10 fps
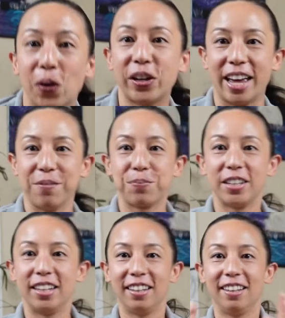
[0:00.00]
Okay.
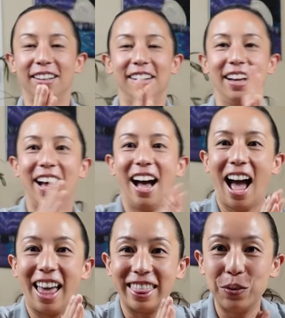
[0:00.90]

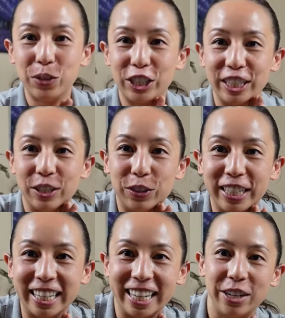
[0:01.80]
I think we're good. We're
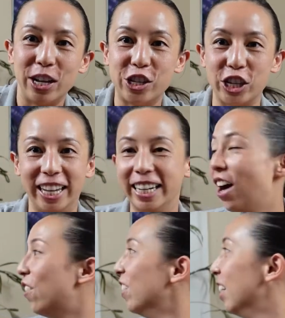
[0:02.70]
gonna get Reggie in
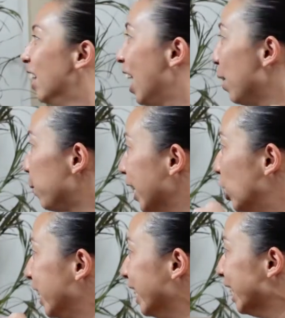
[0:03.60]
now. Hey,
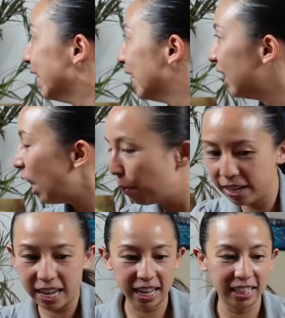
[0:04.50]
Reggie, come
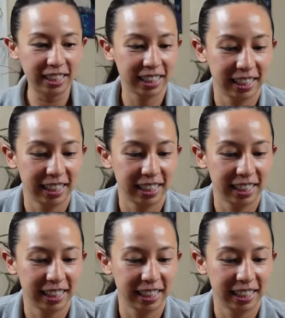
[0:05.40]
on in.